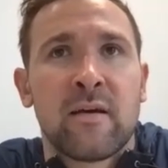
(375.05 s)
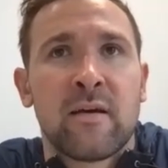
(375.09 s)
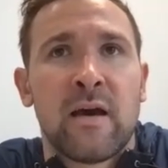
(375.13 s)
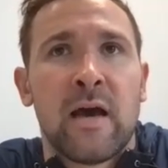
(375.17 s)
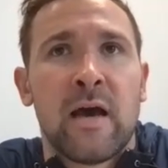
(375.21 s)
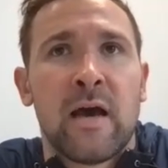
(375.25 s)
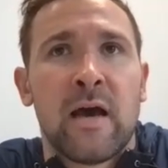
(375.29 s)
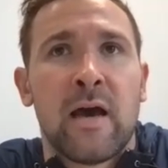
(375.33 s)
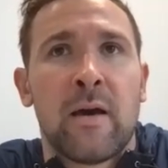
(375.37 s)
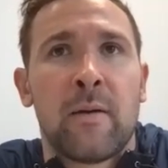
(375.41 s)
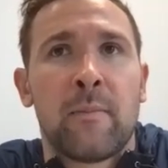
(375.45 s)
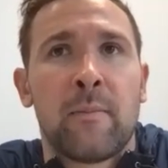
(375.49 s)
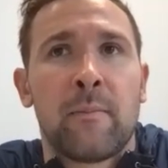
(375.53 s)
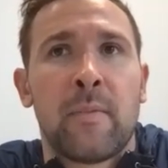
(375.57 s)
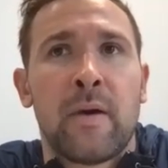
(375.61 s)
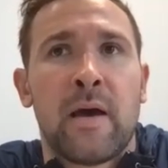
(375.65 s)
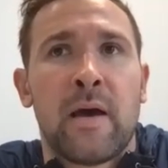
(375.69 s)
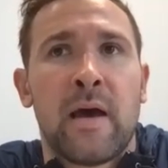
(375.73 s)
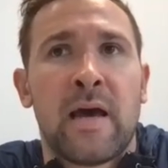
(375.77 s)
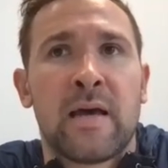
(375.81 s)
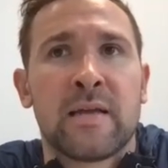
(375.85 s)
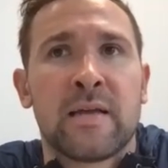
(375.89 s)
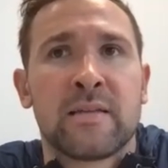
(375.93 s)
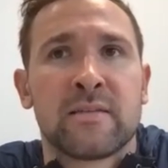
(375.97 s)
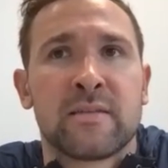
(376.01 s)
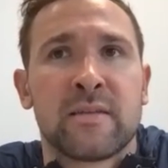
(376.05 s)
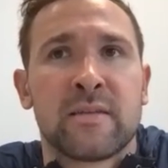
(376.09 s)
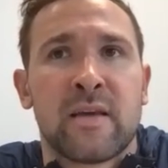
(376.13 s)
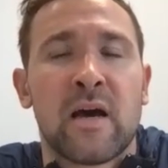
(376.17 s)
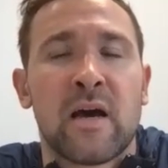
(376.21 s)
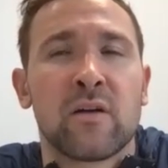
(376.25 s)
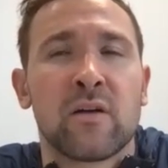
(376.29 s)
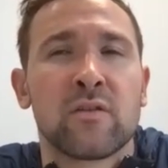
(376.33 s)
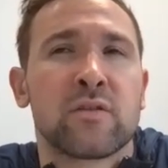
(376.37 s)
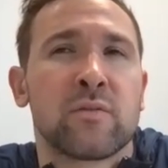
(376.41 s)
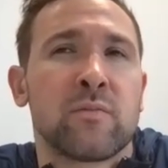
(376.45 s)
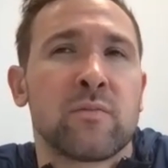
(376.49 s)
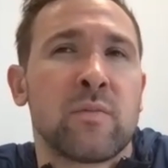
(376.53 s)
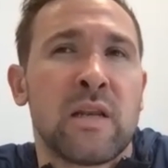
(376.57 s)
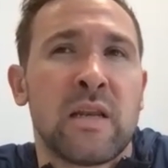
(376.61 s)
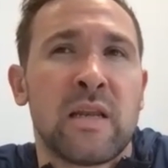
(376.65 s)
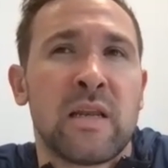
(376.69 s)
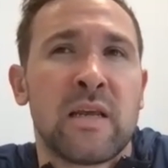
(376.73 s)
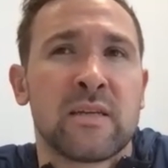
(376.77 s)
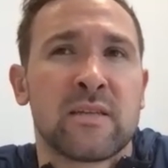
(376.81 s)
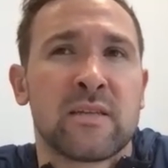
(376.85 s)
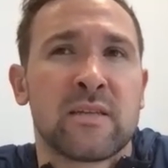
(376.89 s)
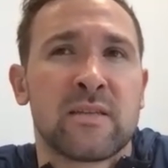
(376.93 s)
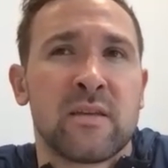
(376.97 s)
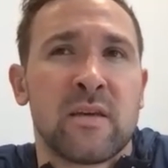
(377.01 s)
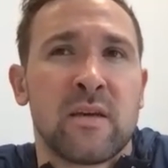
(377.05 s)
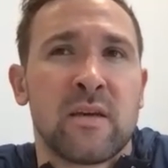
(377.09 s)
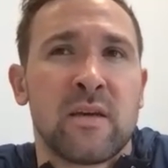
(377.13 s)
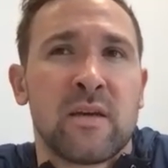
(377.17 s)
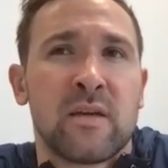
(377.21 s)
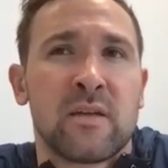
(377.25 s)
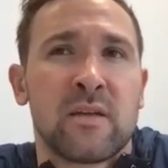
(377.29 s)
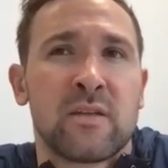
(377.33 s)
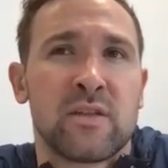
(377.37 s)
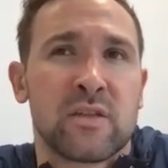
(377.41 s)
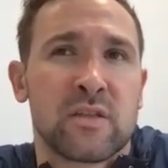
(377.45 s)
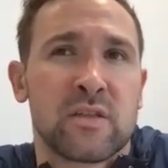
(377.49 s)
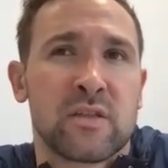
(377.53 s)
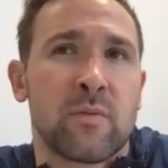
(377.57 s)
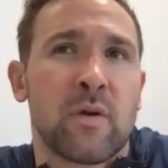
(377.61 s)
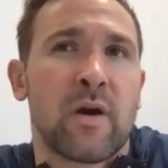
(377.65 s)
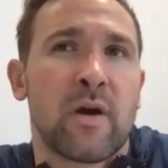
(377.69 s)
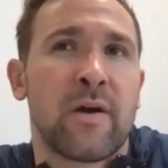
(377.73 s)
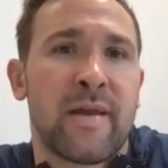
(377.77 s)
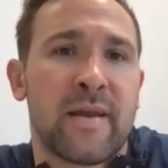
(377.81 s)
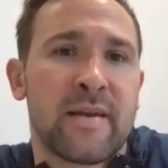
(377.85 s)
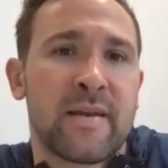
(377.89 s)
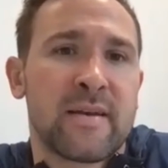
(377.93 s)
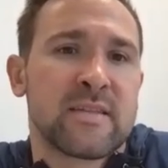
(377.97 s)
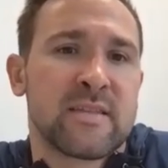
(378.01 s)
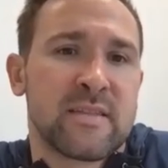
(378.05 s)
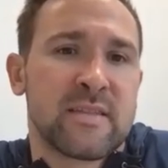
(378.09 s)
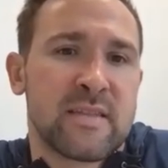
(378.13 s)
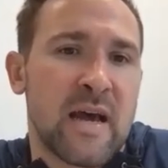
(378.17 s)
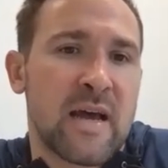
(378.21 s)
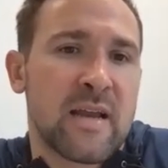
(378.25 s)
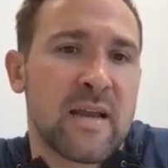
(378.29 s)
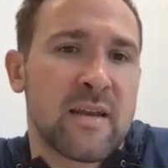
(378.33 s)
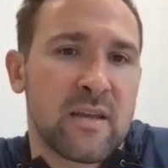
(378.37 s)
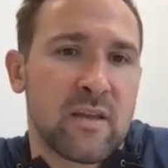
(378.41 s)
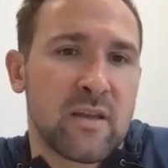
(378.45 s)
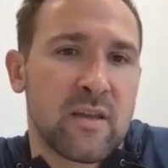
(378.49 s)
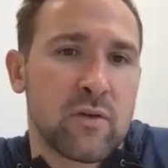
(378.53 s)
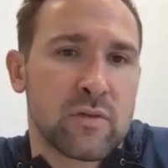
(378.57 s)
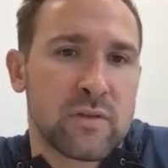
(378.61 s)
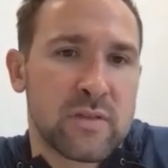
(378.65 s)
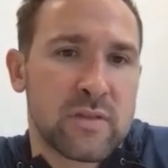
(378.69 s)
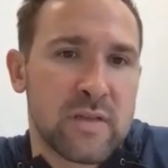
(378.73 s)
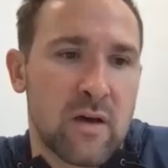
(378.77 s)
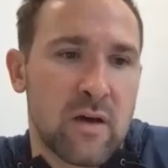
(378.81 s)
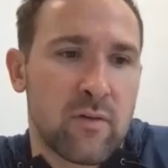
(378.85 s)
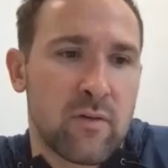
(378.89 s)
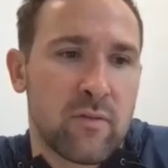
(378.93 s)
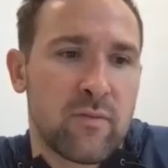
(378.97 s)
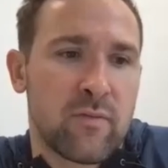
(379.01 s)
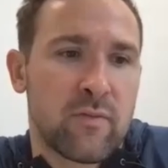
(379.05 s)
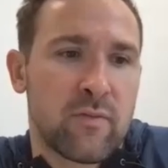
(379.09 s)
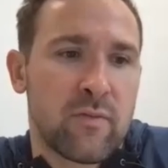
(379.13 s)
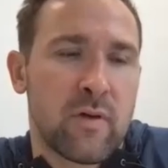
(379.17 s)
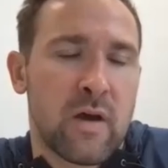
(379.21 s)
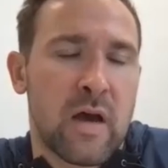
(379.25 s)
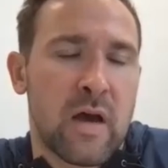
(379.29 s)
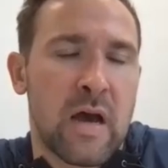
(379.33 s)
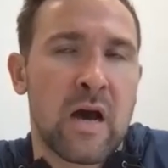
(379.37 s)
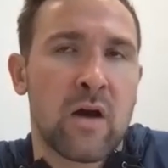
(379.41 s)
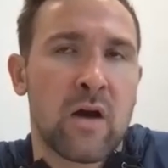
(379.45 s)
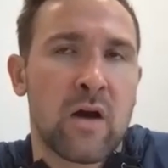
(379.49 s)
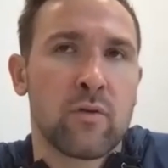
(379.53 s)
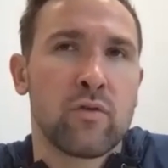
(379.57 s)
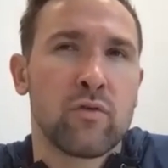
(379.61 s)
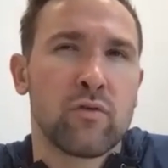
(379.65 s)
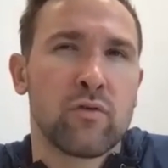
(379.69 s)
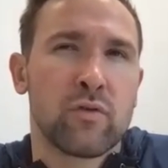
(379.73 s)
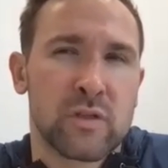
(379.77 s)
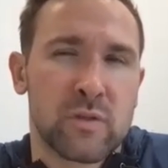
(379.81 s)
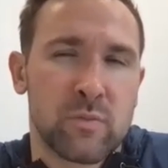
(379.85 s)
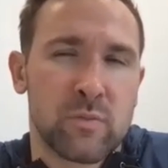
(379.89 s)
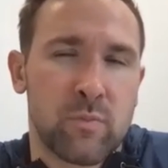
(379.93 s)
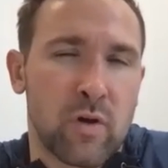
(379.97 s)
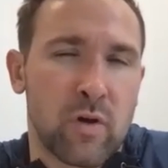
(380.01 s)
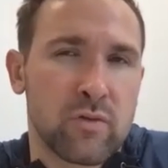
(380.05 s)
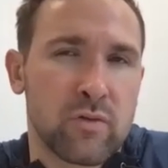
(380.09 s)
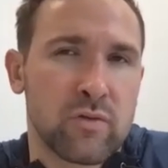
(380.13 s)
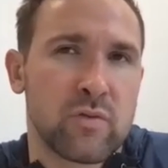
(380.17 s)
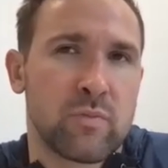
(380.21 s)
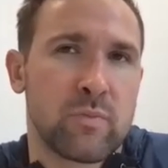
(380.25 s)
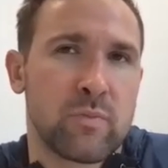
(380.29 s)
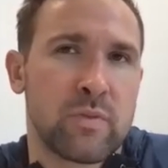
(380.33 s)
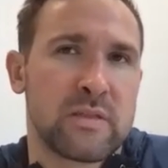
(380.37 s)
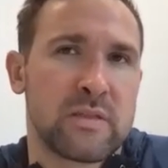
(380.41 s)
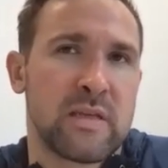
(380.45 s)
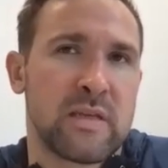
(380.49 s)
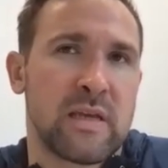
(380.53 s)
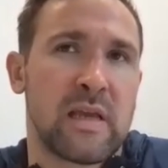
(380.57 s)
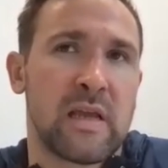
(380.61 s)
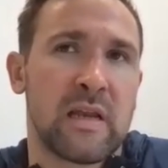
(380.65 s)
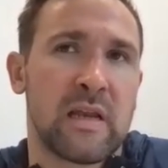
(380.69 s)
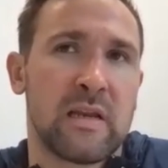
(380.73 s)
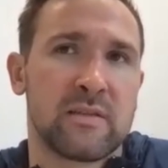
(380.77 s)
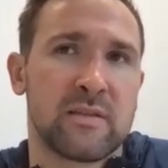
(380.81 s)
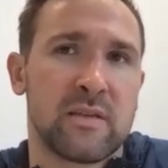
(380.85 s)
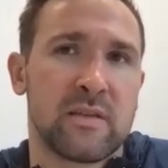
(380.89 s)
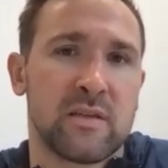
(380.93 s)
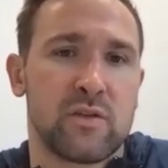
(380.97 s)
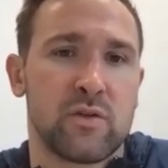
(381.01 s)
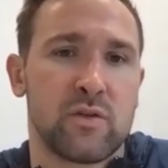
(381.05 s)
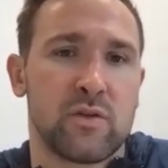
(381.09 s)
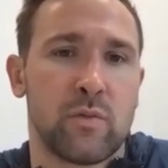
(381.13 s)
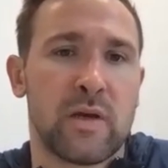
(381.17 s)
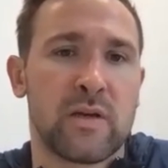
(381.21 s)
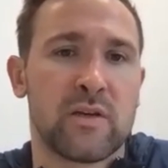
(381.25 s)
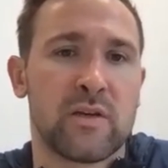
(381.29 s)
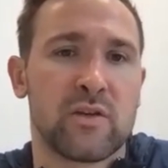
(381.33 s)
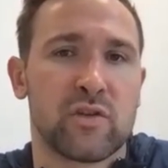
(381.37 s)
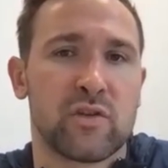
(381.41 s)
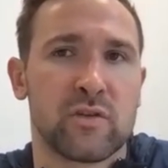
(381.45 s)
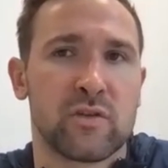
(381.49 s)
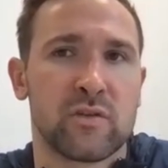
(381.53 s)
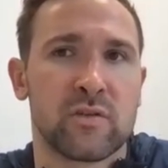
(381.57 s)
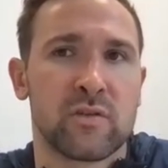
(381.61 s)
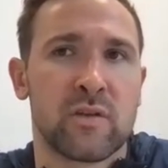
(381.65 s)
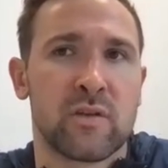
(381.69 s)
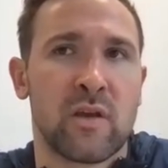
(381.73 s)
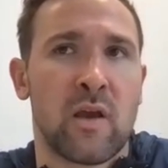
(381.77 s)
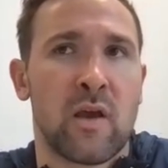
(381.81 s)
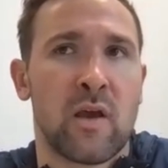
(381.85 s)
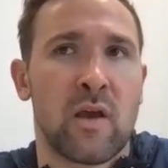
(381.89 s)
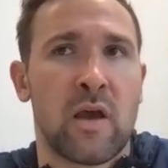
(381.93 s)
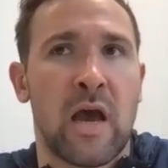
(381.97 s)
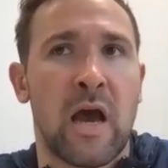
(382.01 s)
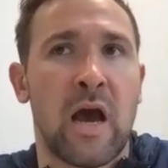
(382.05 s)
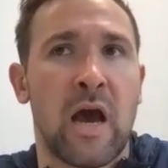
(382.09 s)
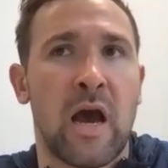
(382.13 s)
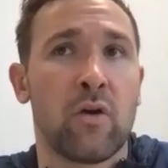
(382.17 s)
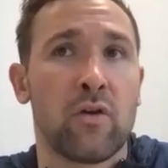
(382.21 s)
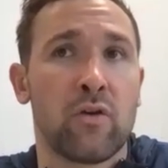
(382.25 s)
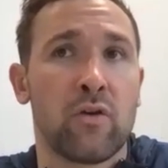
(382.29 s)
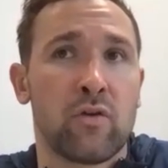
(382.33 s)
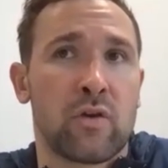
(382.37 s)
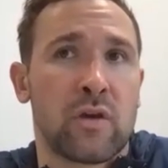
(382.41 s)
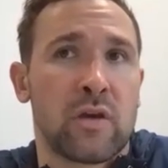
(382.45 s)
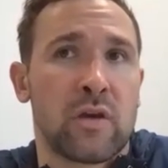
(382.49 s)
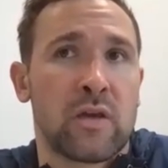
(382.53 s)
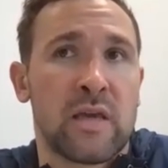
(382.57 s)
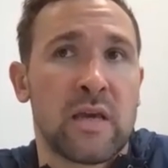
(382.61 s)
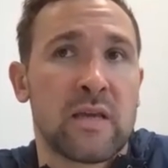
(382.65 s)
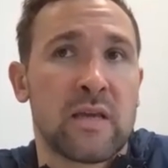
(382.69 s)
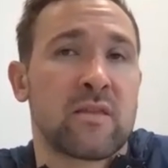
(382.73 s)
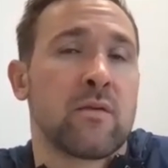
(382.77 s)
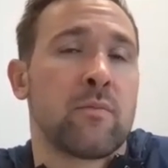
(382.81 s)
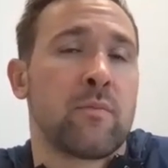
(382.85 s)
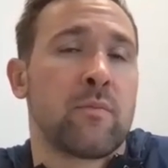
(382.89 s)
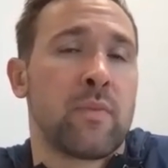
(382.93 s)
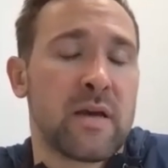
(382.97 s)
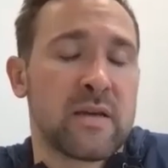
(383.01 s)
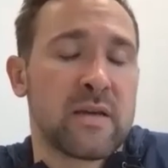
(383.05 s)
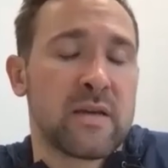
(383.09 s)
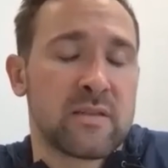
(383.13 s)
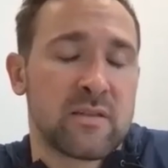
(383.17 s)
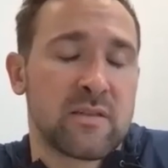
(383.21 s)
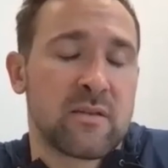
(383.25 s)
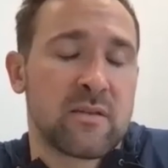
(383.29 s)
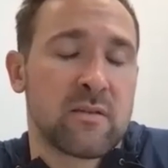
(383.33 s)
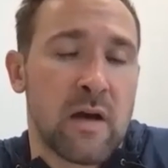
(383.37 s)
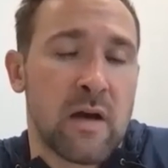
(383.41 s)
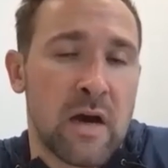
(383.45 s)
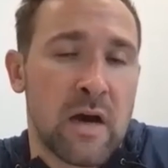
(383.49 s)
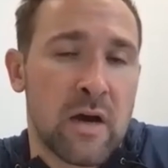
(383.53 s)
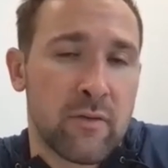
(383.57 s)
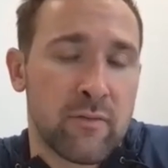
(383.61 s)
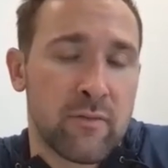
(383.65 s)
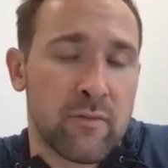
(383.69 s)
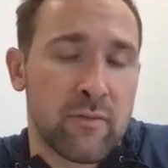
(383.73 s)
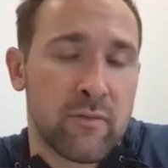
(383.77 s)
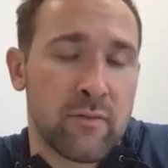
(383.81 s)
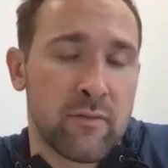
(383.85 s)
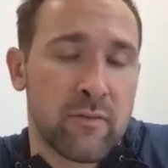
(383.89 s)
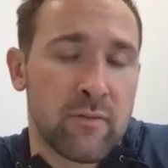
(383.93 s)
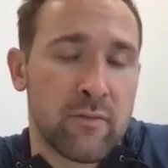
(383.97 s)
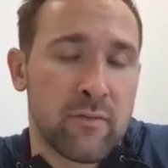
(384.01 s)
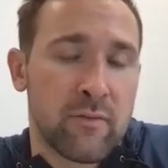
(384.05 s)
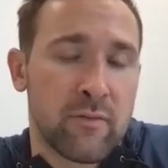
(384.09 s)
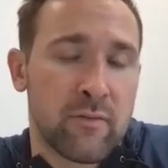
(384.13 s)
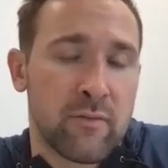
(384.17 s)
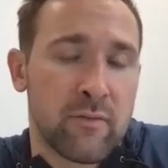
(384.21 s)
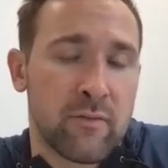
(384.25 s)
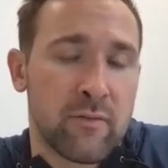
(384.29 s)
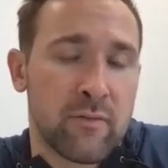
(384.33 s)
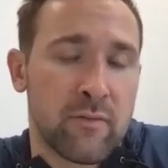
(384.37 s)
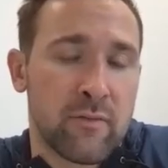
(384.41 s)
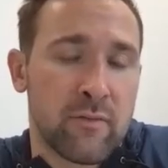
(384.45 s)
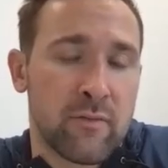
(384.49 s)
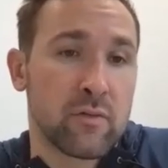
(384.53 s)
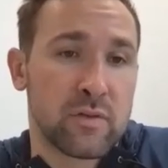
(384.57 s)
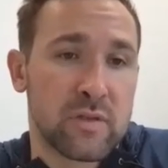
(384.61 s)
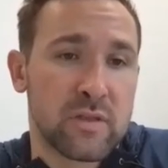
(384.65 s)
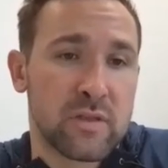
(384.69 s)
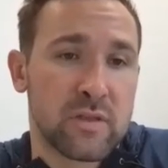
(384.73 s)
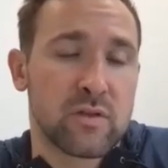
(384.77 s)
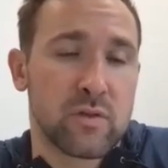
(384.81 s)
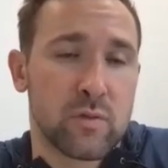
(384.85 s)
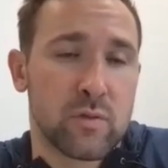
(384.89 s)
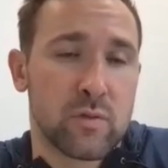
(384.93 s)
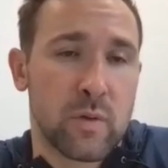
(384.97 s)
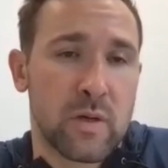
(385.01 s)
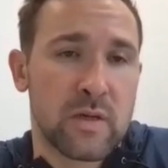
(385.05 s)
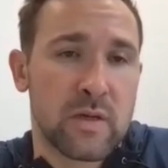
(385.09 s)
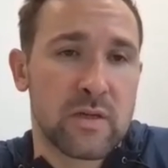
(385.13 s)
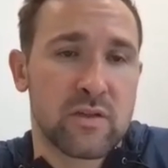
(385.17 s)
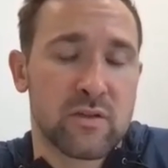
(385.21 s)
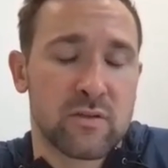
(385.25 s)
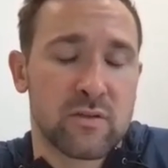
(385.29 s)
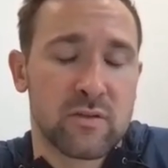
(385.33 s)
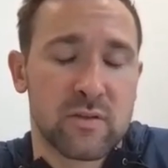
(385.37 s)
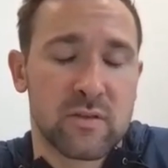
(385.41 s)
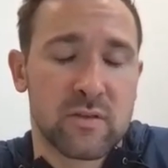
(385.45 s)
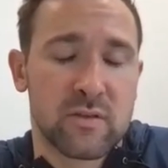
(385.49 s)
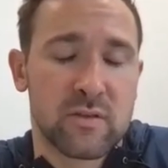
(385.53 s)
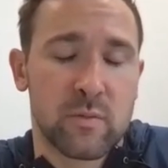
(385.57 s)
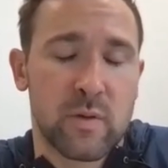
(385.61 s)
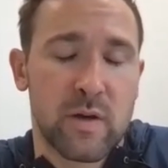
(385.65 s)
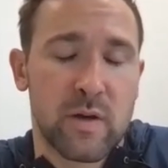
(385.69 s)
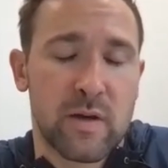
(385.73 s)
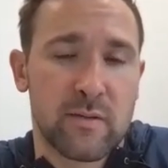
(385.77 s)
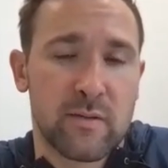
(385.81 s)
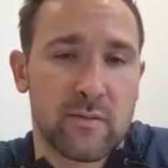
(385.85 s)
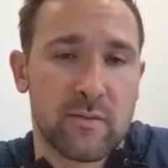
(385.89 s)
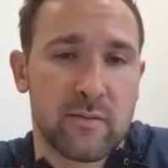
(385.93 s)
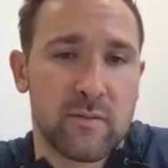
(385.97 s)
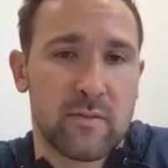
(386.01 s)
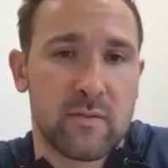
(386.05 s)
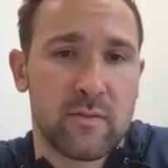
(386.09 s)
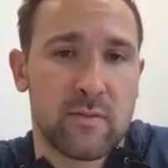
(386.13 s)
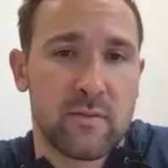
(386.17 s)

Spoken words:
And ultimately, it's just about understanding yourself, how you respond to particular situations, how you can get the best out of yourself in those situations as well.